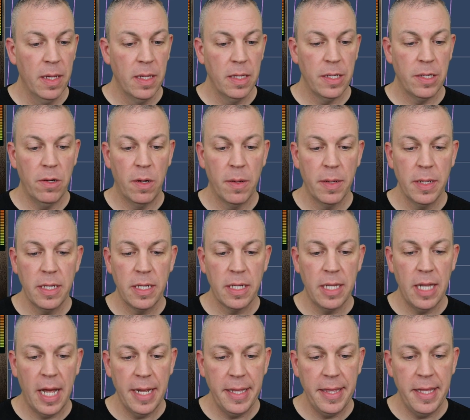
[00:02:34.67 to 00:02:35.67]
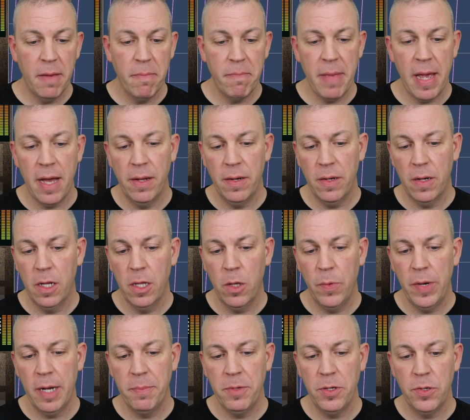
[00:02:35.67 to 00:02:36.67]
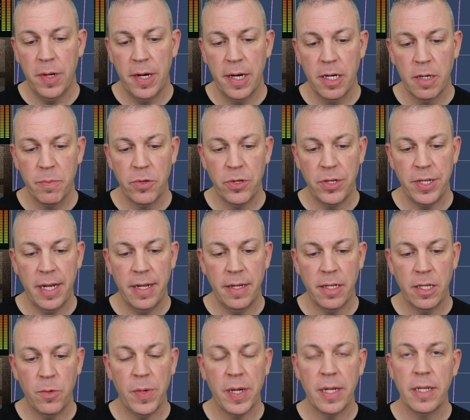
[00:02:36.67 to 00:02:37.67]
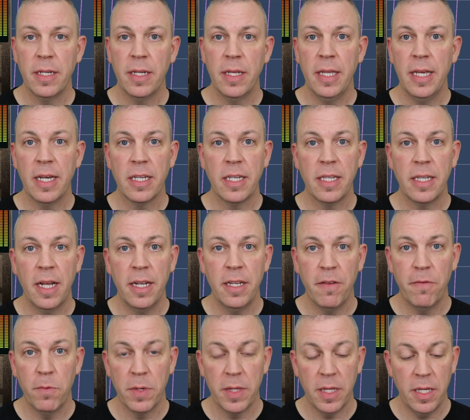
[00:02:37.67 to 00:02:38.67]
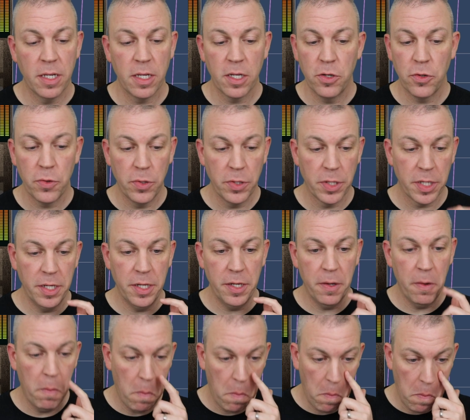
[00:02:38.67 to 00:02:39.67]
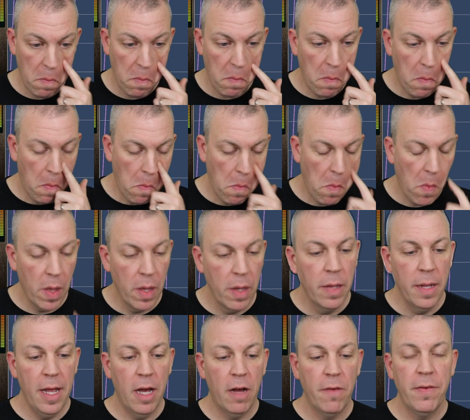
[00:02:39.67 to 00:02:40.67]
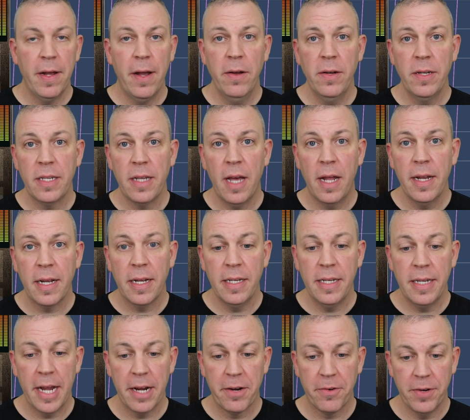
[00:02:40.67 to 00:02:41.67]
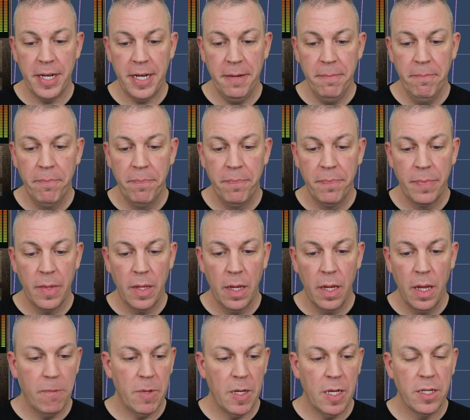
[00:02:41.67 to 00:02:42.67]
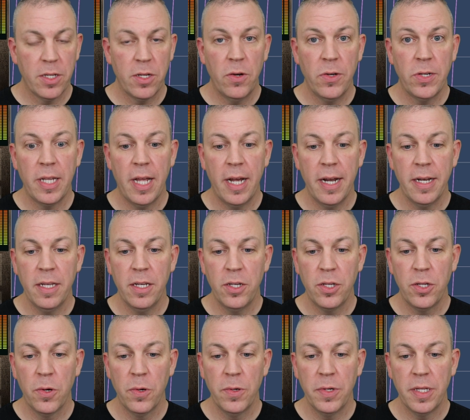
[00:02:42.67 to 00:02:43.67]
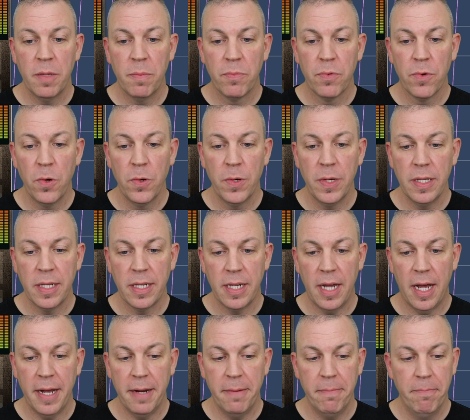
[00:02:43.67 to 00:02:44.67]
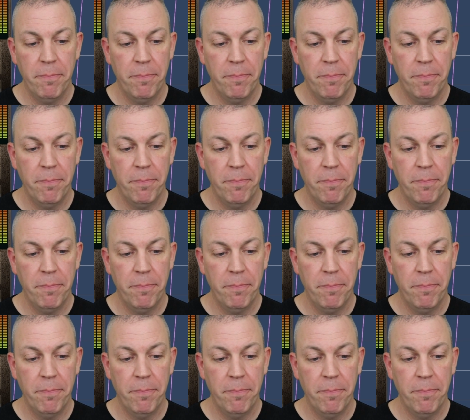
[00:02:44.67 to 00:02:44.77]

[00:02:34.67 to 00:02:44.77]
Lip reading: So I'm going to slide the amount all the way up to 100% so we can see the extent of what these controls can do. Now if I go to sonic integrity and start sliding this towards the broken side,